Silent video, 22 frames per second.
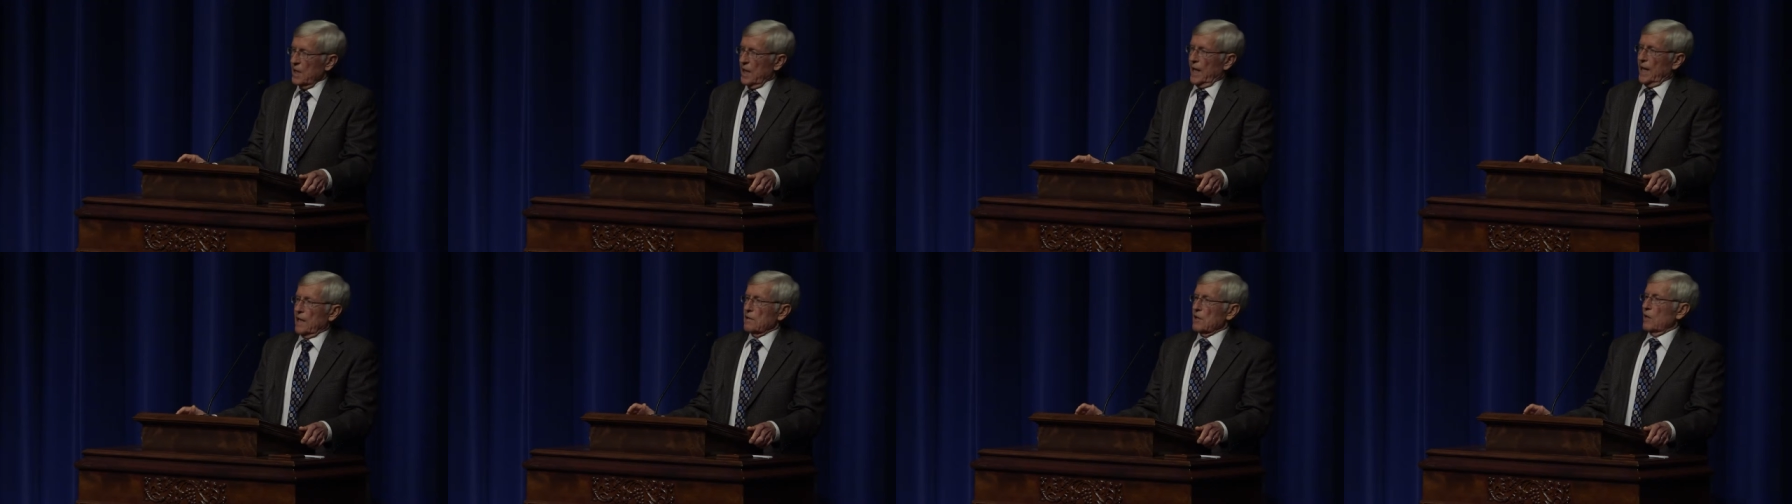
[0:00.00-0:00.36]

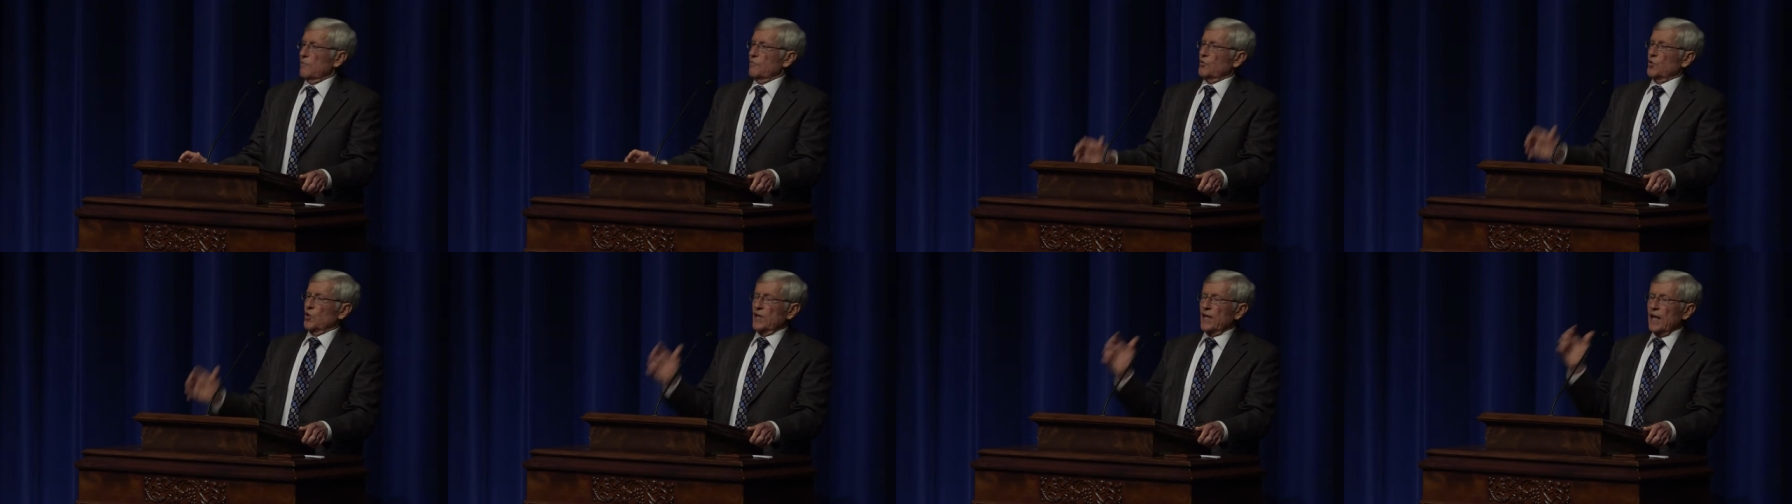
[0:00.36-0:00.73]
and a
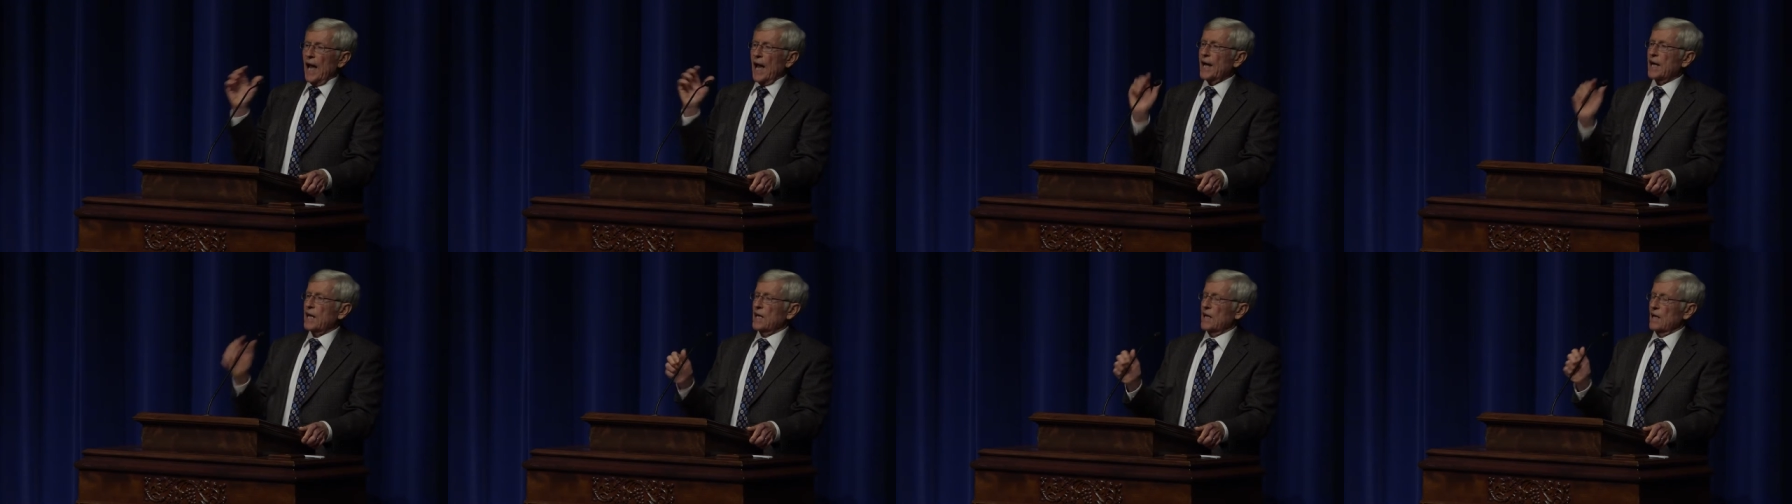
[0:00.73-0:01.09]

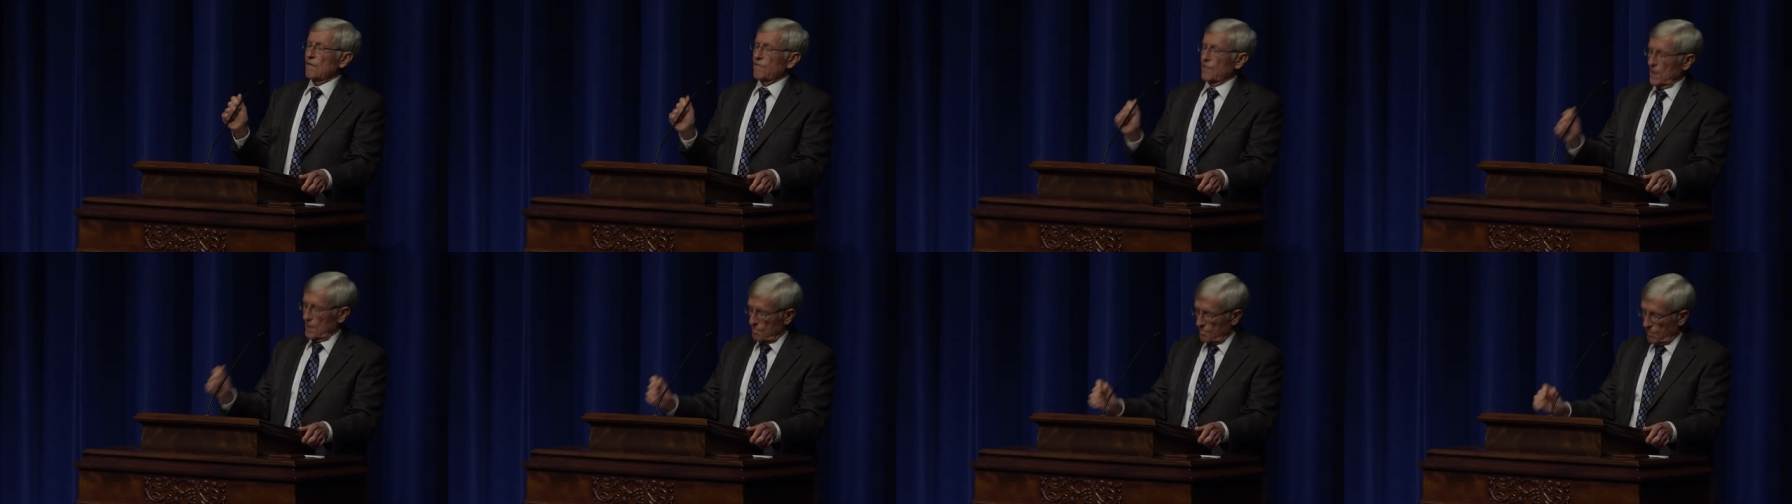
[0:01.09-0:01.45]

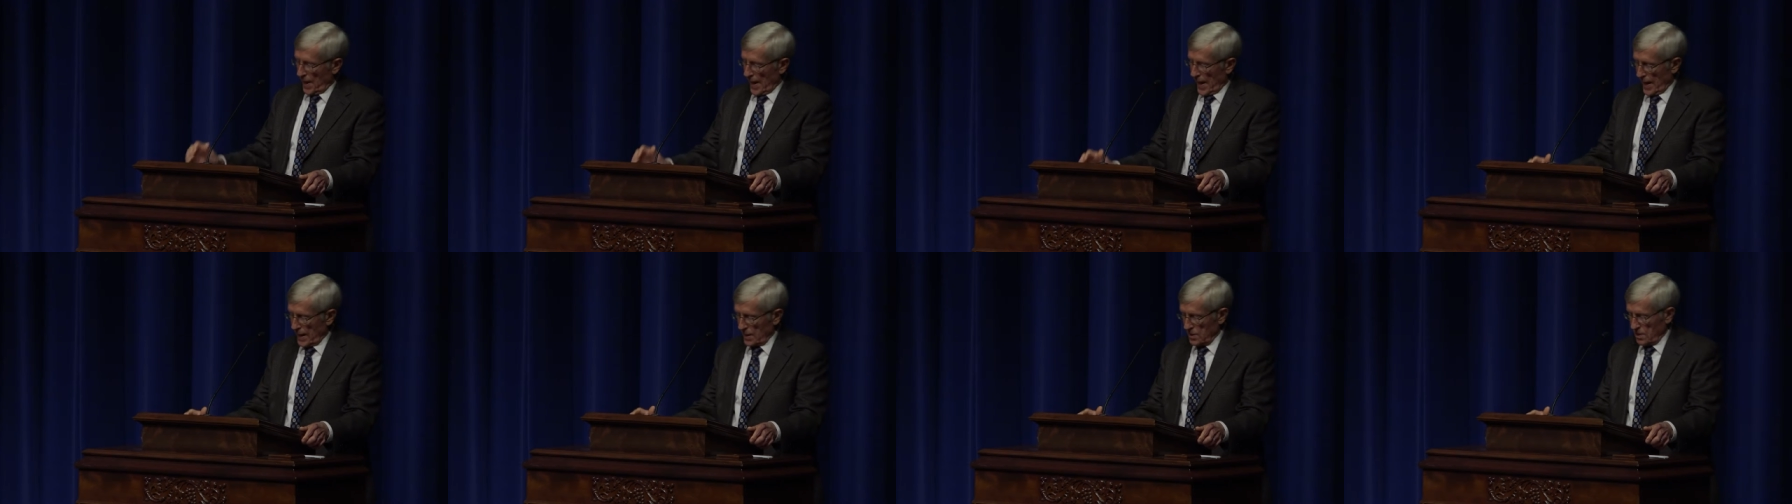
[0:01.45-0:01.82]
negative
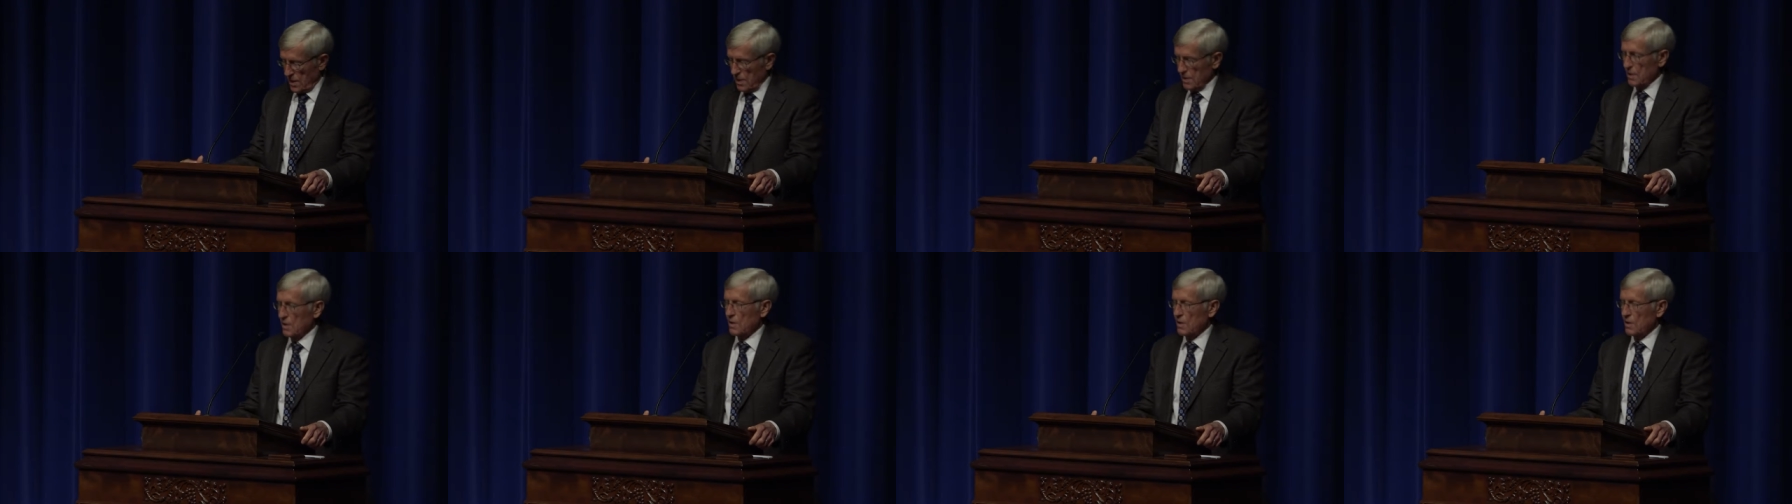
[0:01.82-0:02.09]
impact